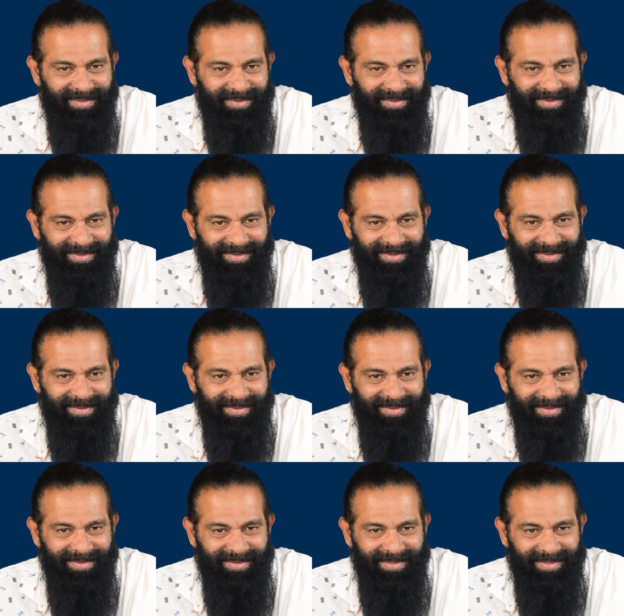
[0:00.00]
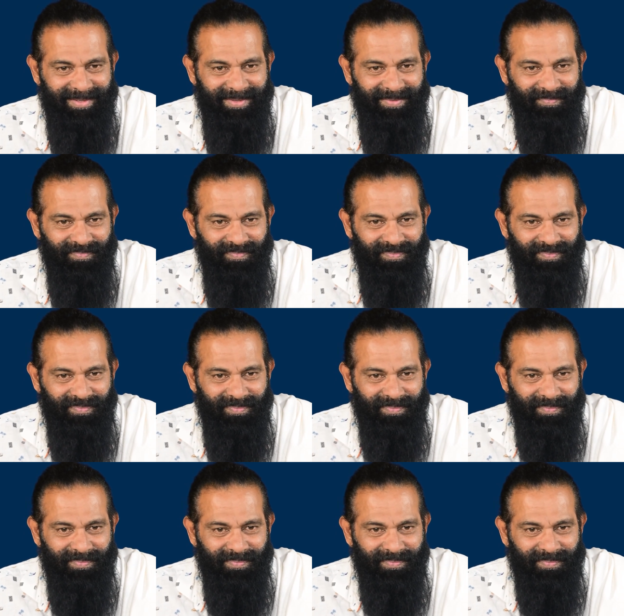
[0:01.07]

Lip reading: [no speech]